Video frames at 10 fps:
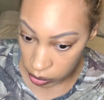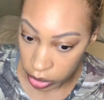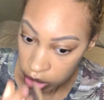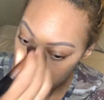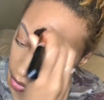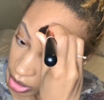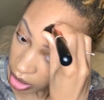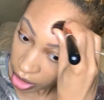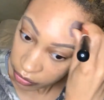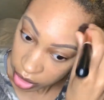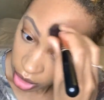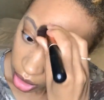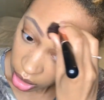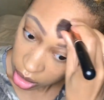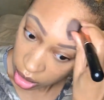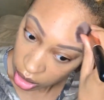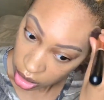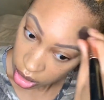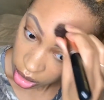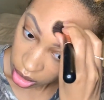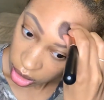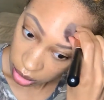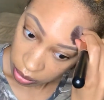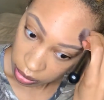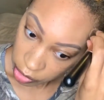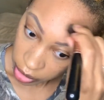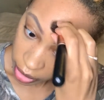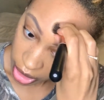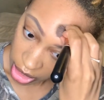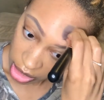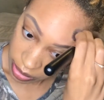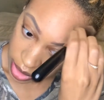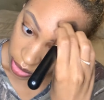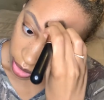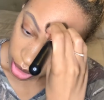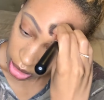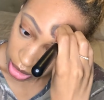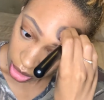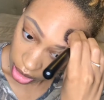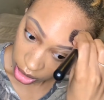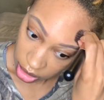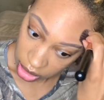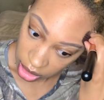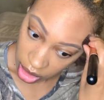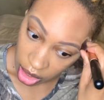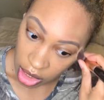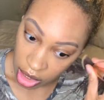wouldn't have been having like cramps or anything like that